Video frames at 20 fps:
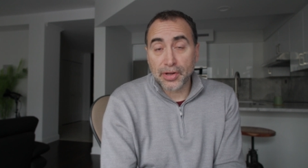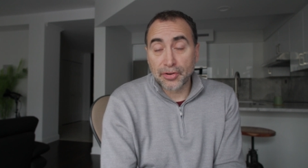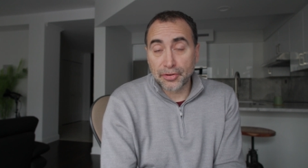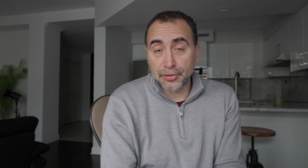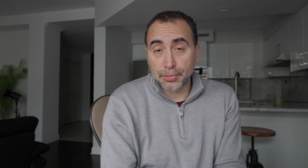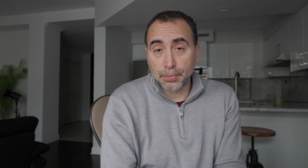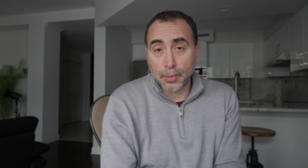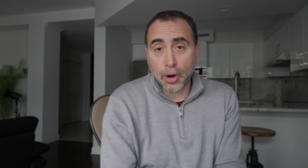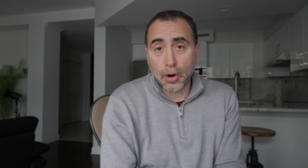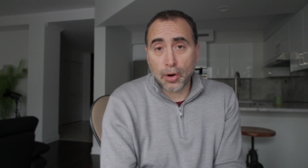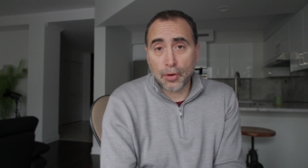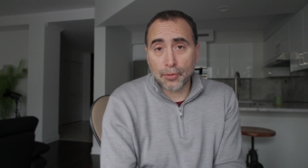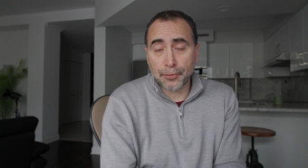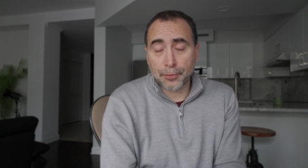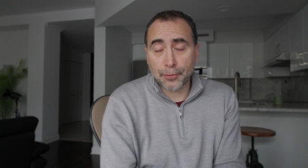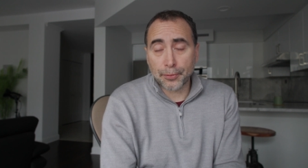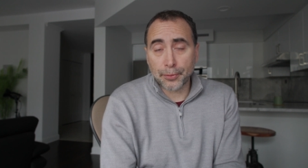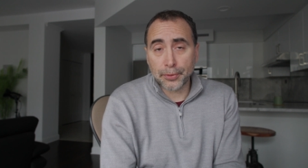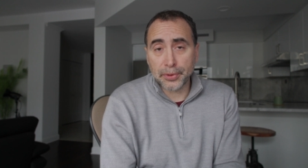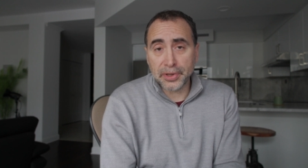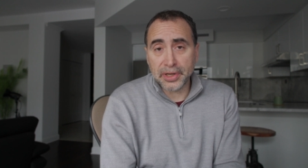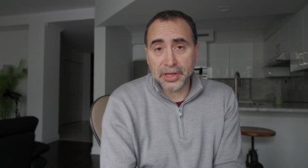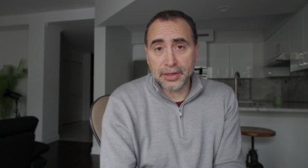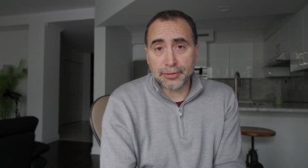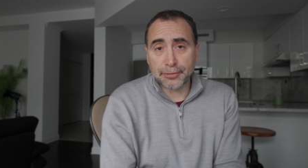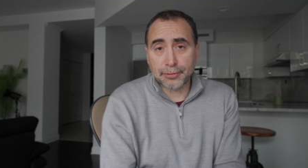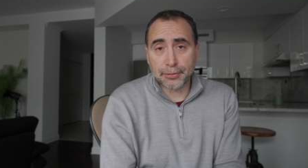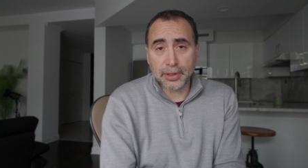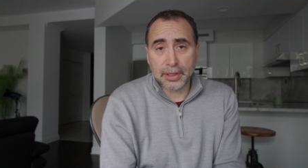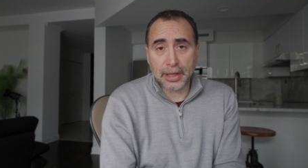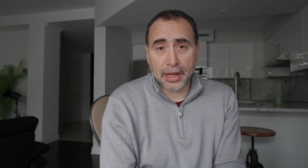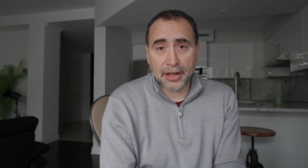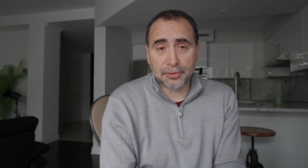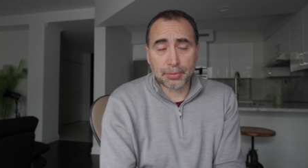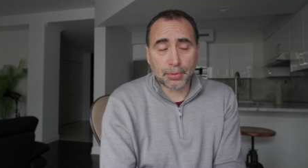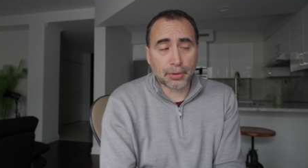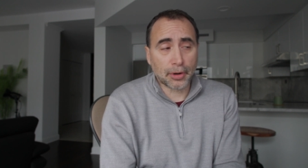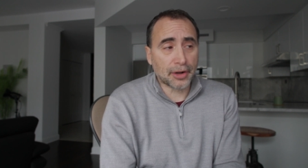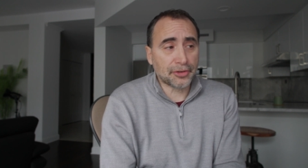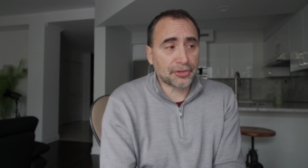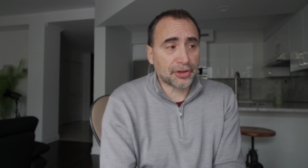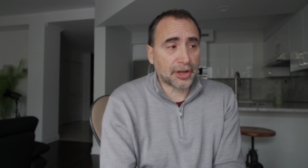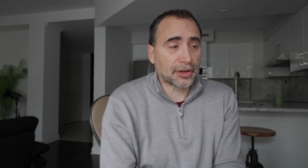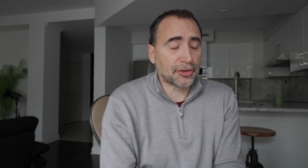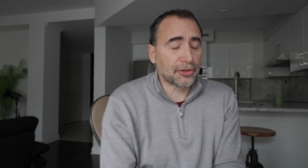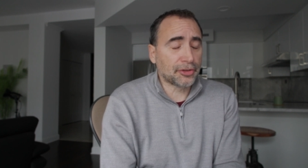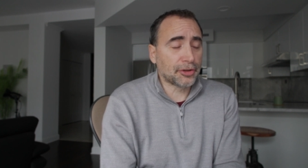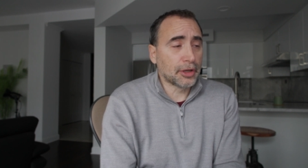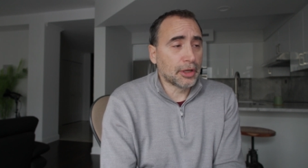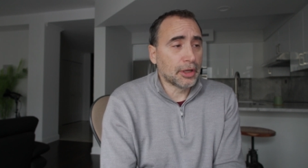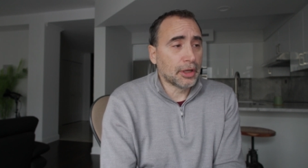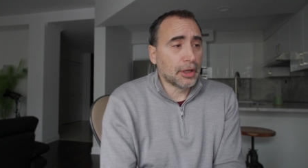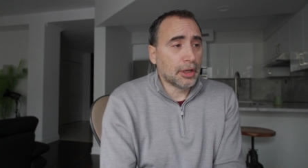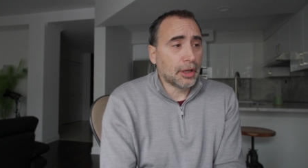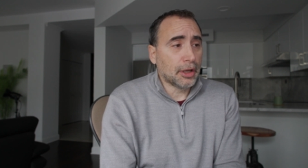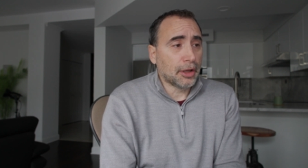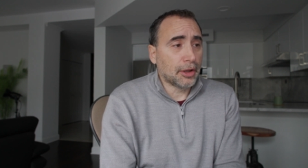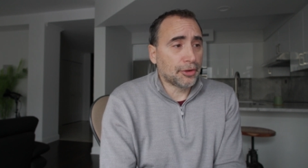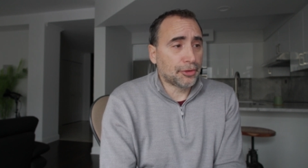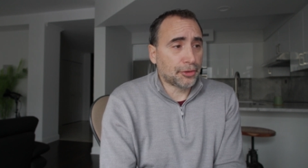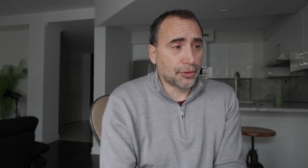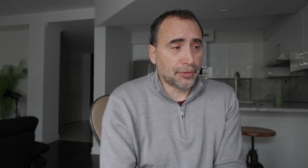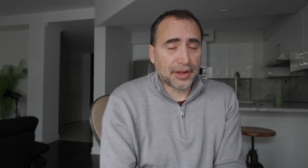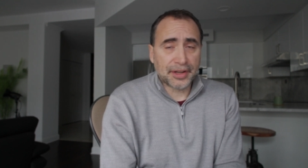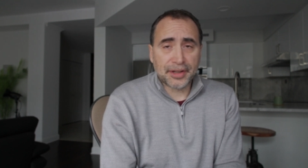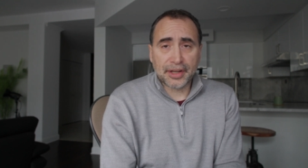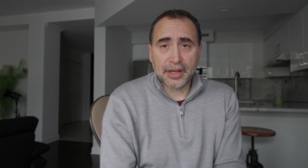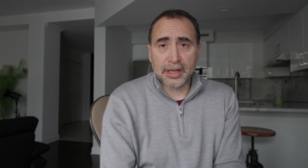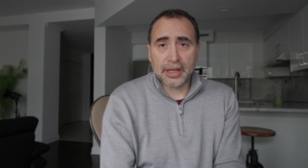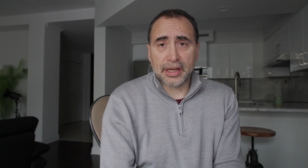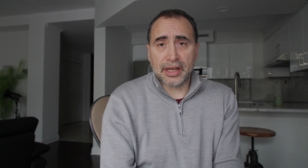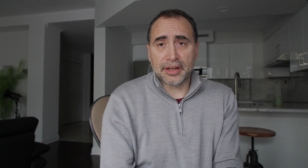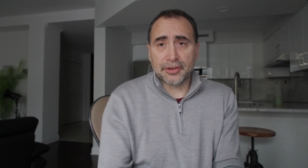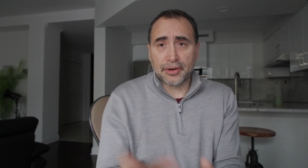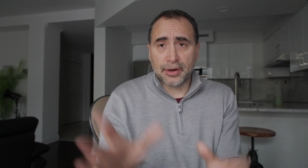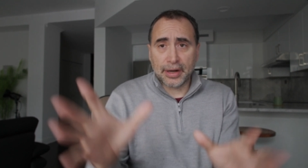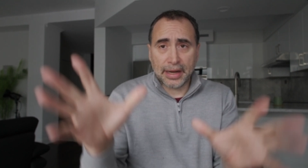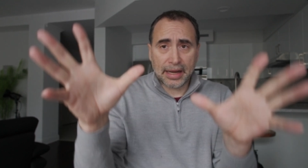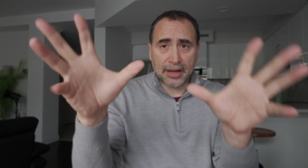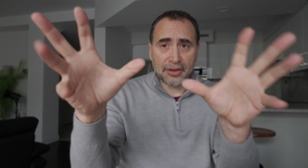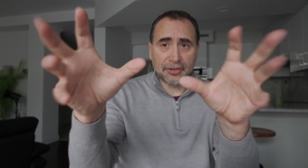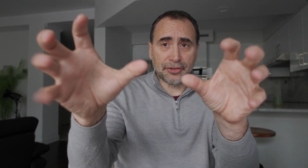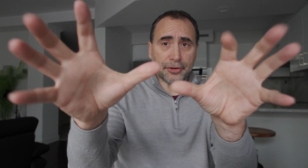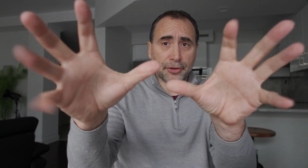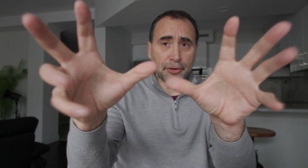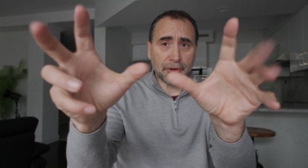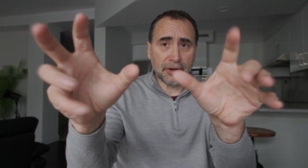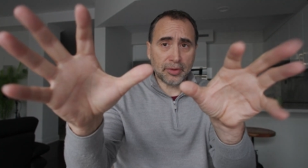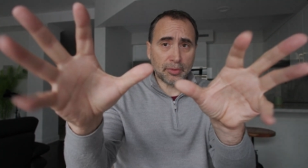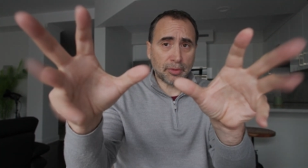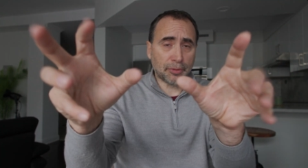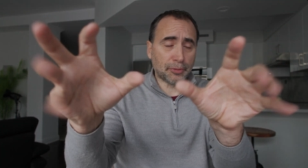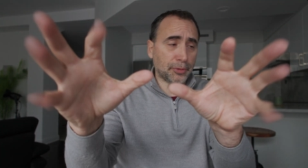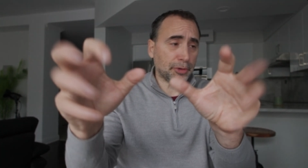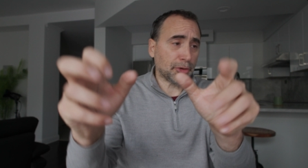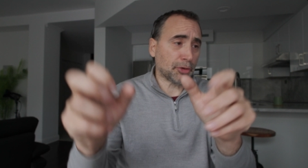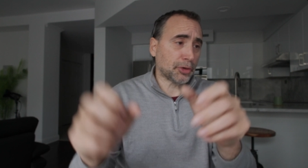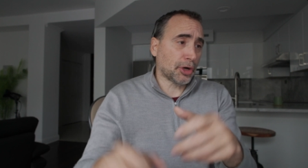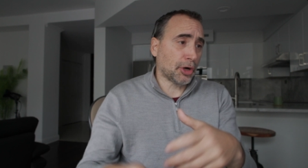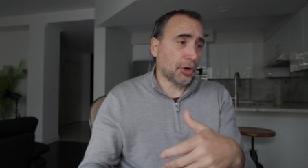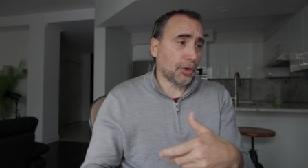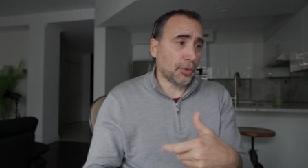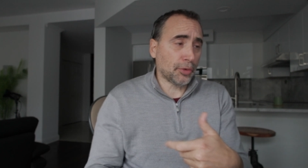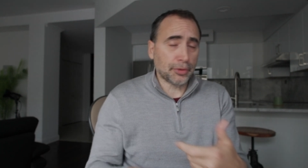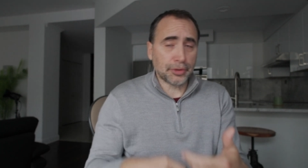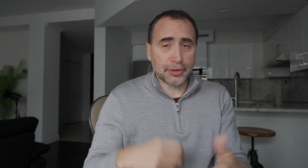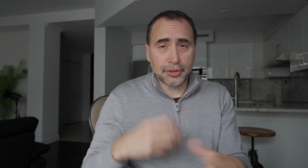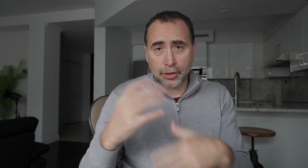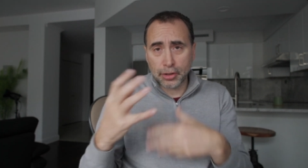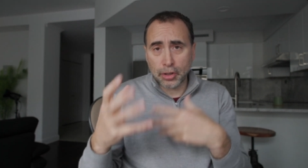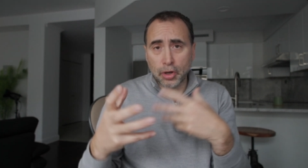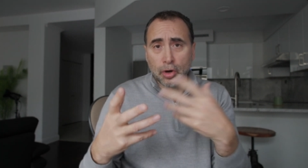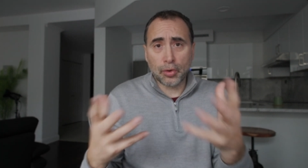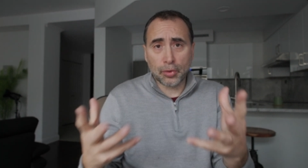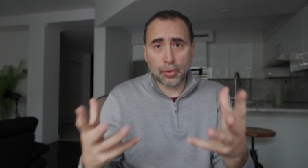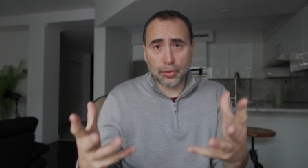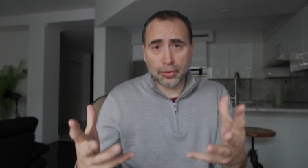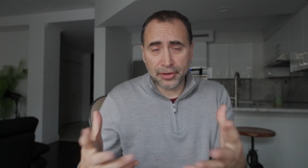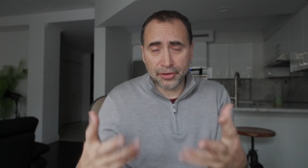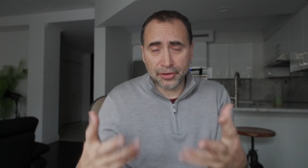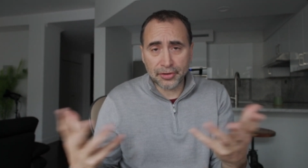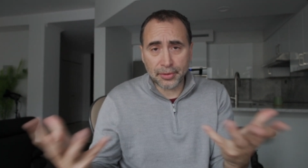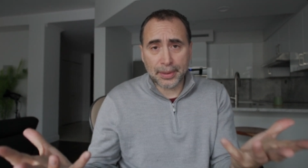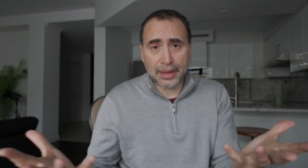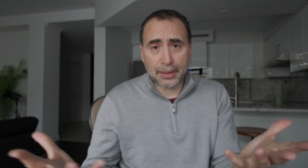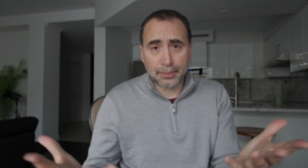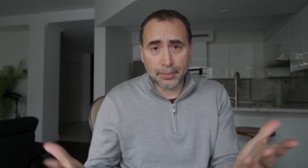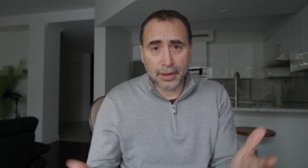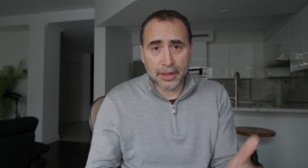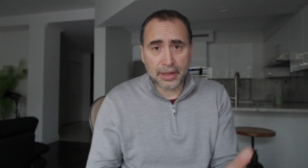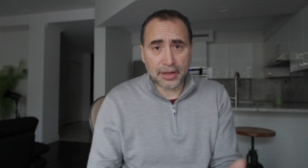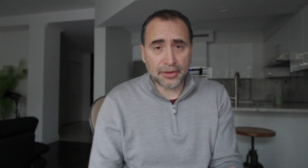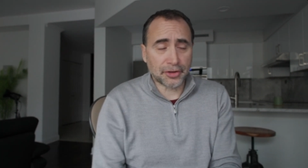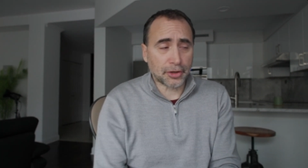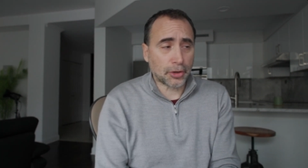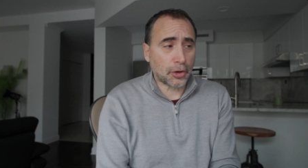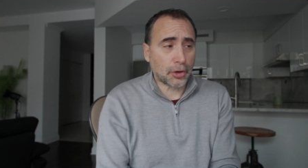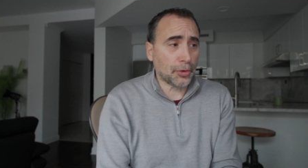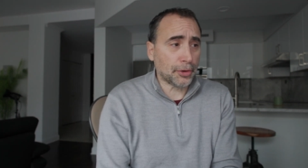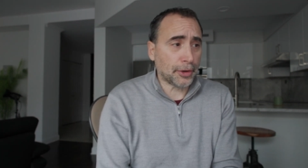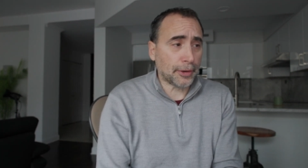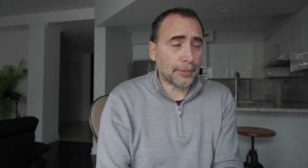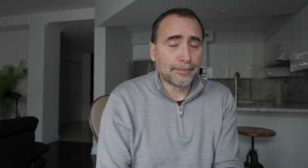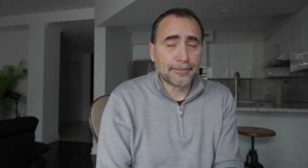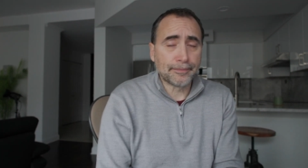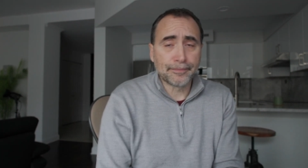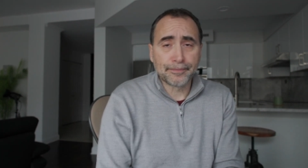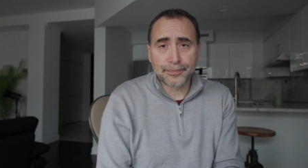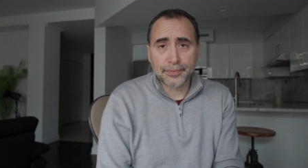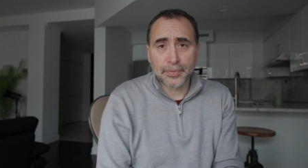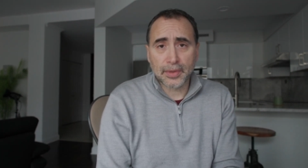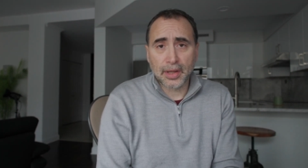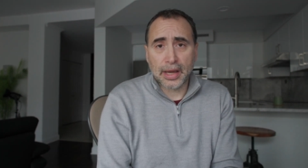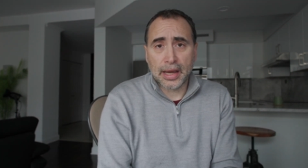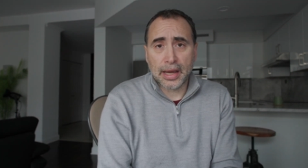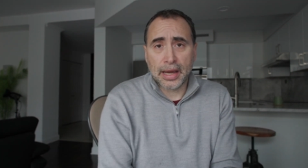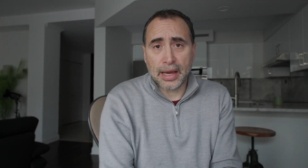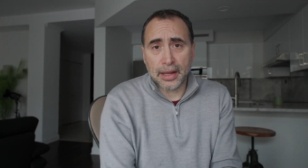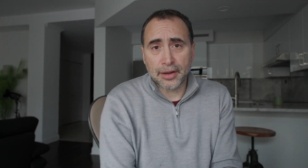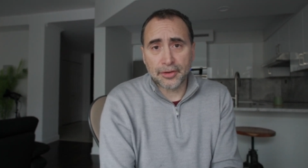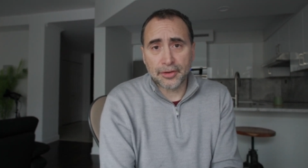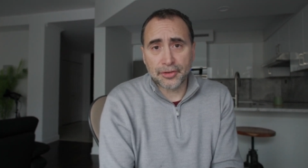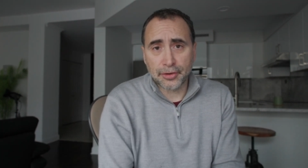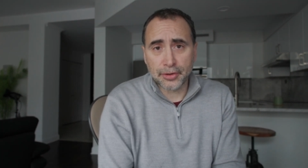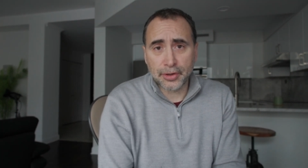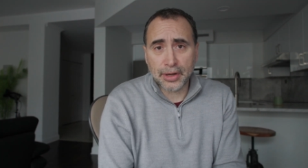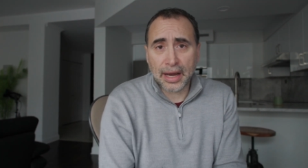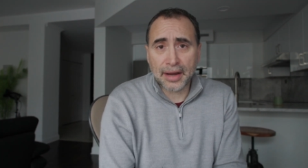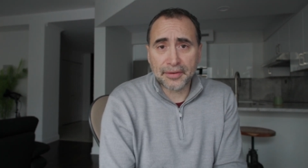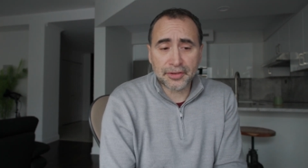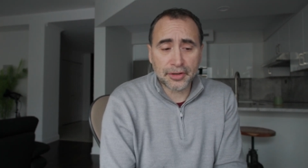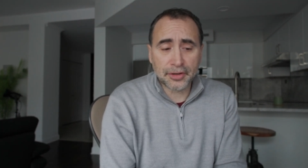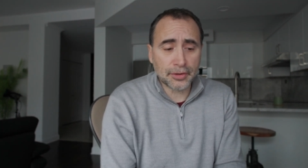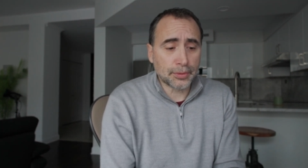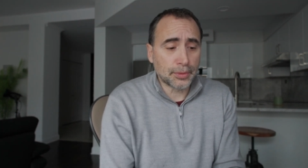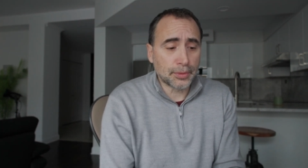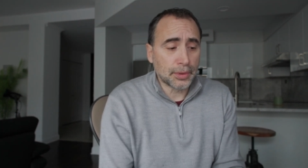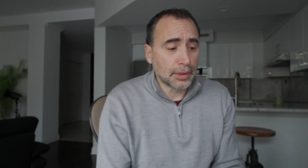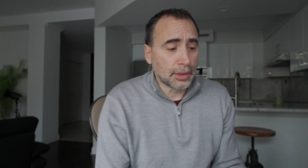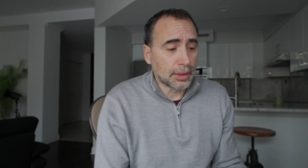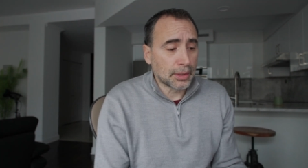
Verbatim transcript: small free freelance projects so that they can get their hands dirty with real code. Your goal is to make money as a coder. And so you have to